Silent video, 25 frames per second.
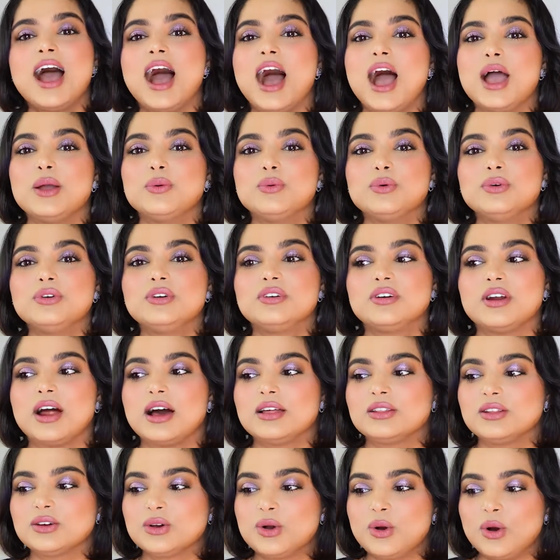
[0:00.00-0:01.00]
I would
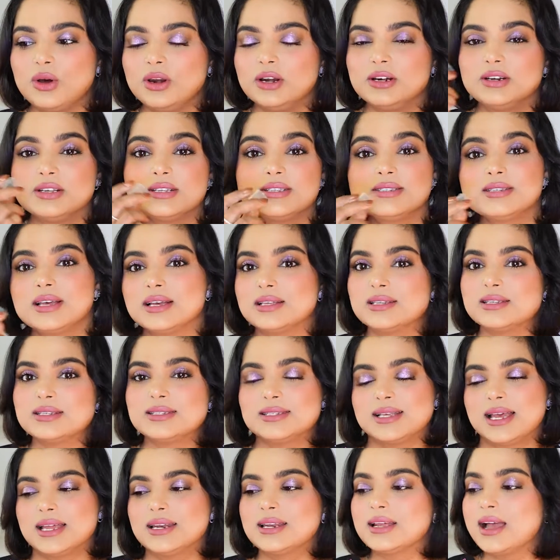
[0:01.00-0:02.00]
rather call it a
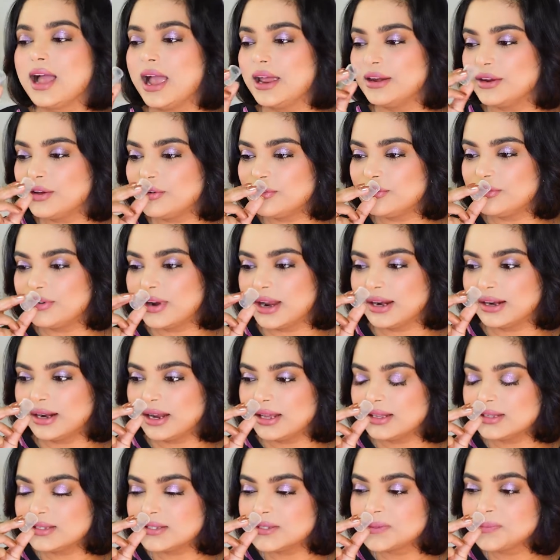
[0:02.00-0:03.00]
sunset kind of
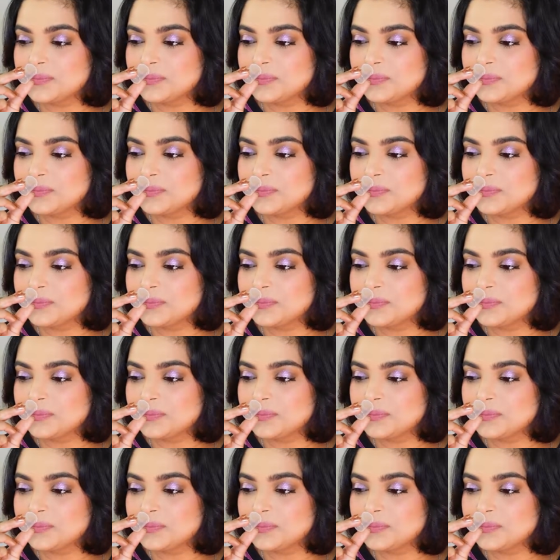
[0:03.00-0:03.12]
fragrance.